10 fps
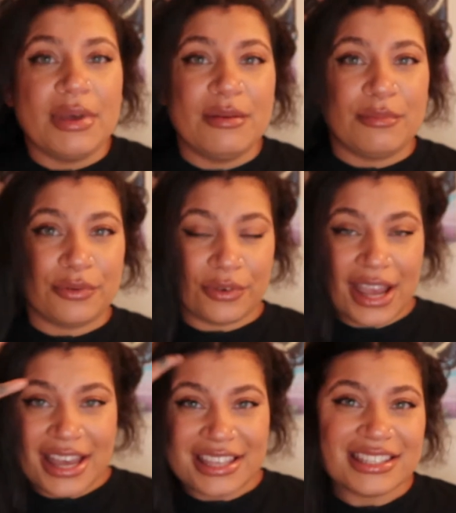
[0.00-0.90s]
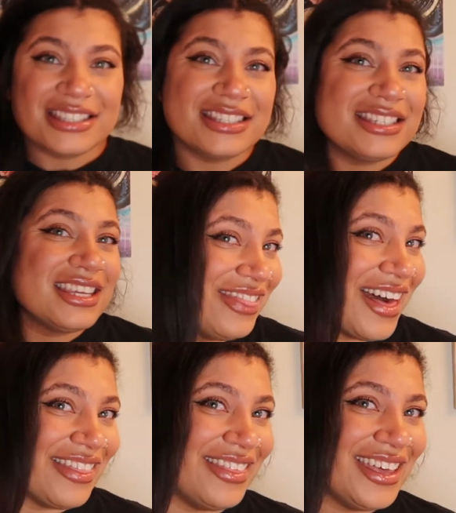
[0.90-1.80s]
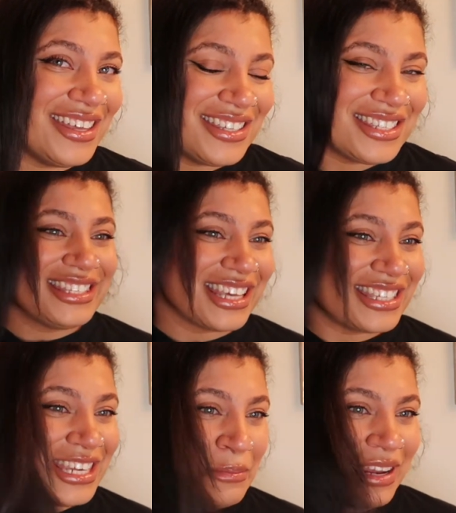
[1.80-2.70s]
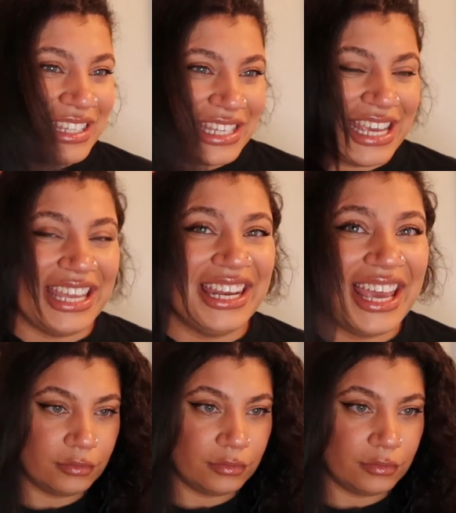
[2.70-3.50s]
impressed that this is 16 minutes in.